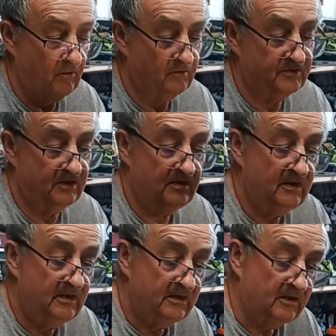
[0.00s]
want to
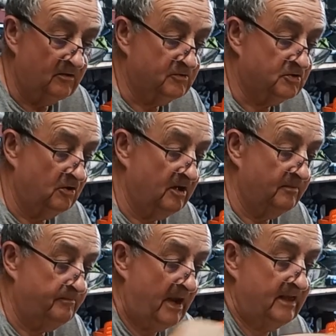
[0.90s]
go trying
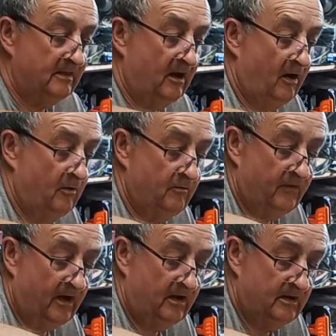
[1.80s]
to bang that
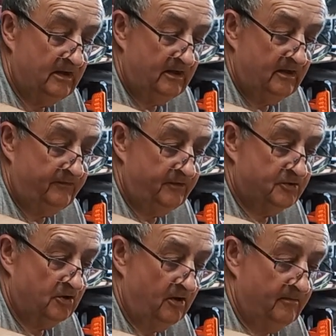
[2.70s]
over. If you
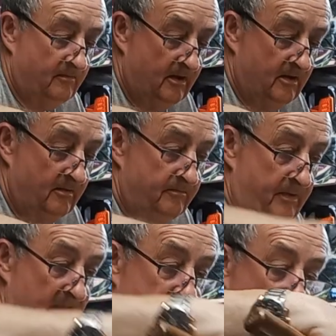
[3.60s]
try and
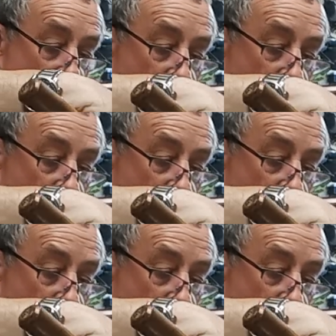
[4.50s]
bang that